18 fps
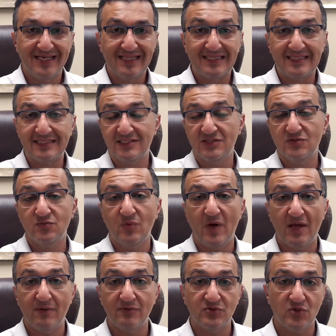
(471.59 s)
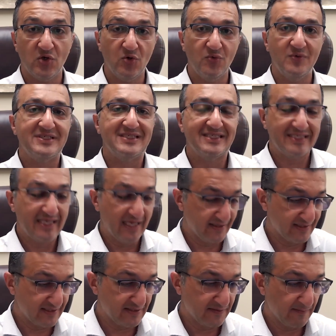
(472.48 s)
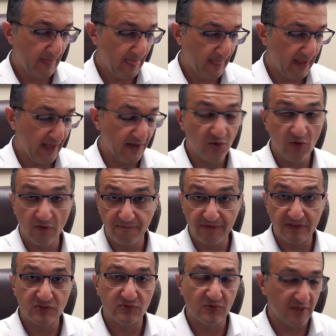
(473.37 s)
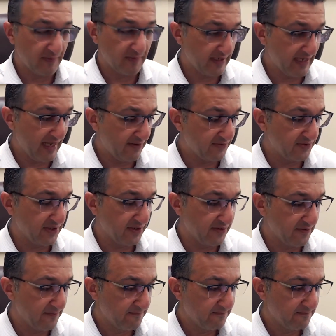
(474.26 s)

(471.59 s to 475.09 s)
This is why I was always against, and no offense to anybody out there,